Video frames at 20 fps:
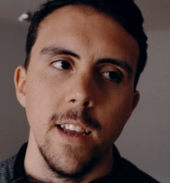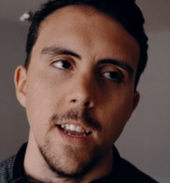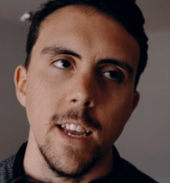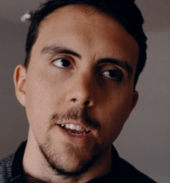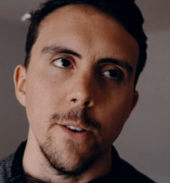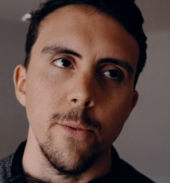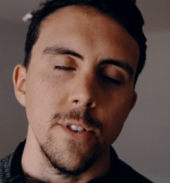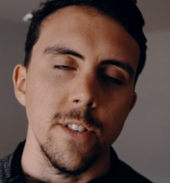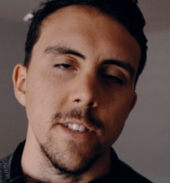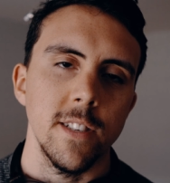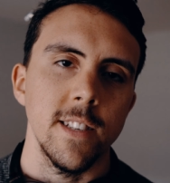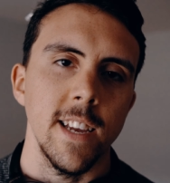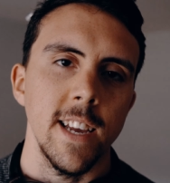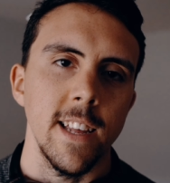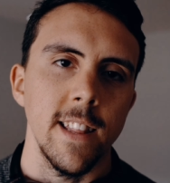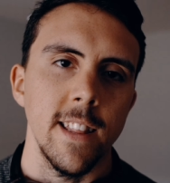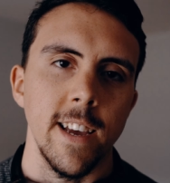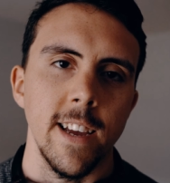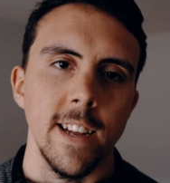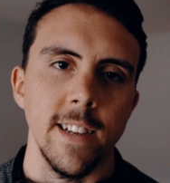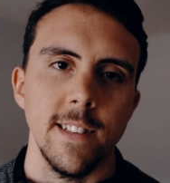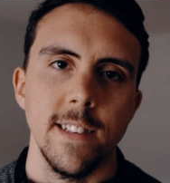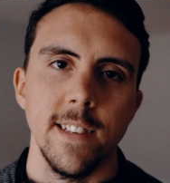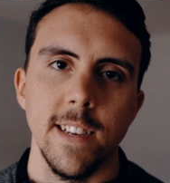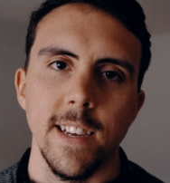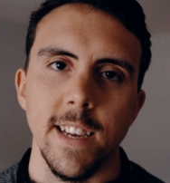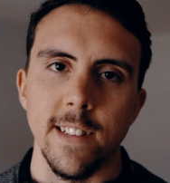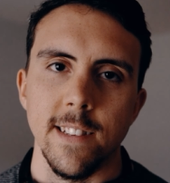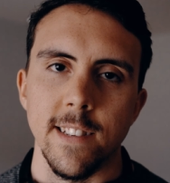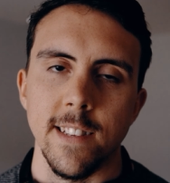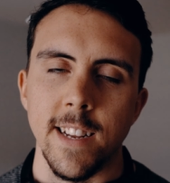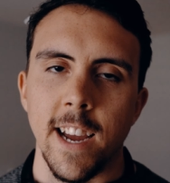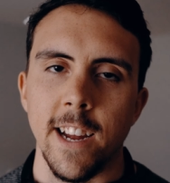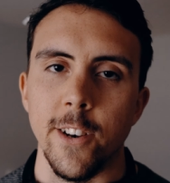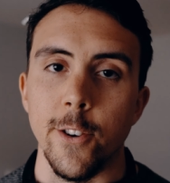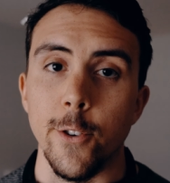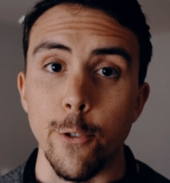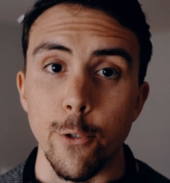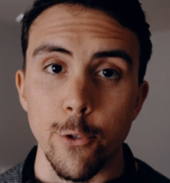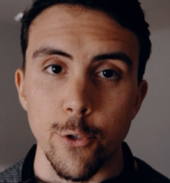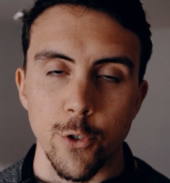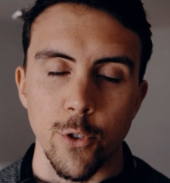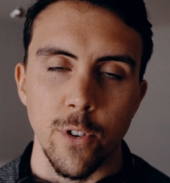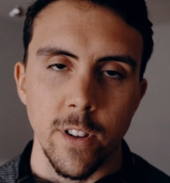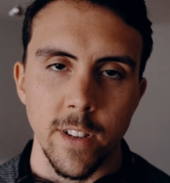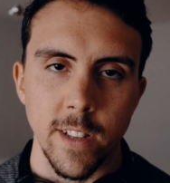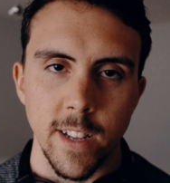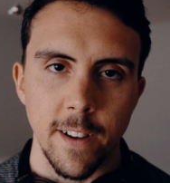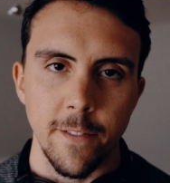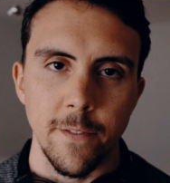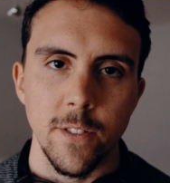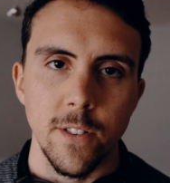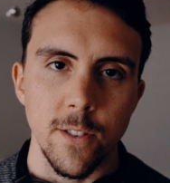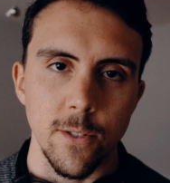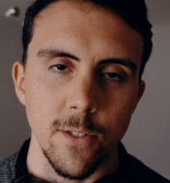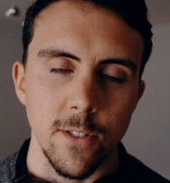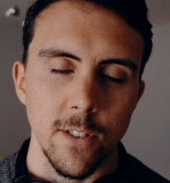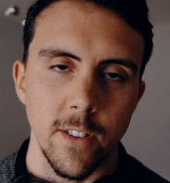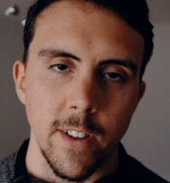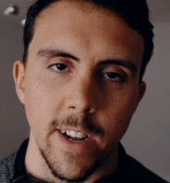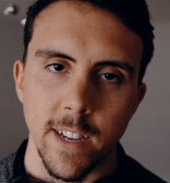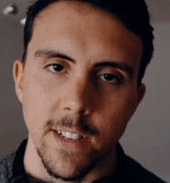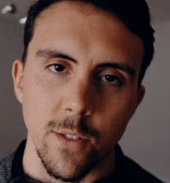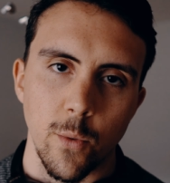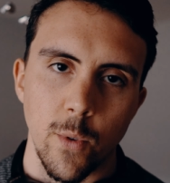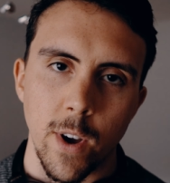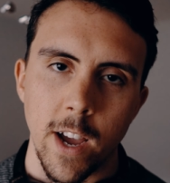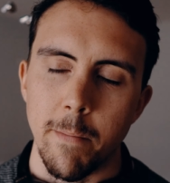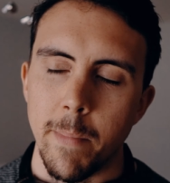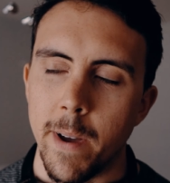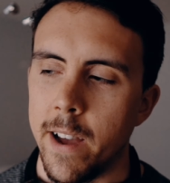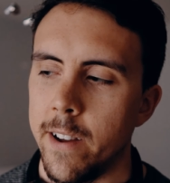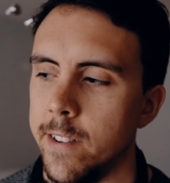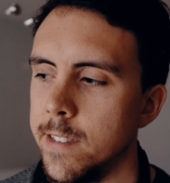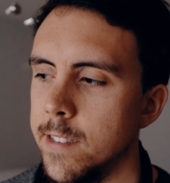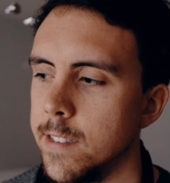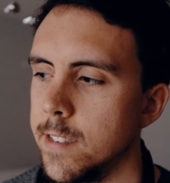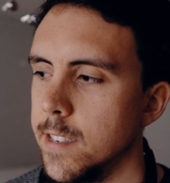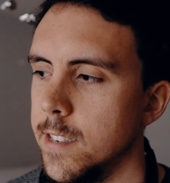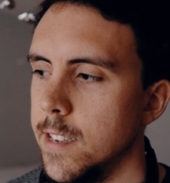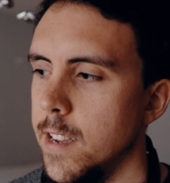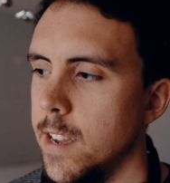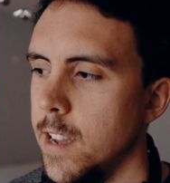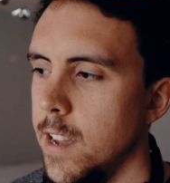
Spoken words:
it will say that it's not neutral enough to select a white balance.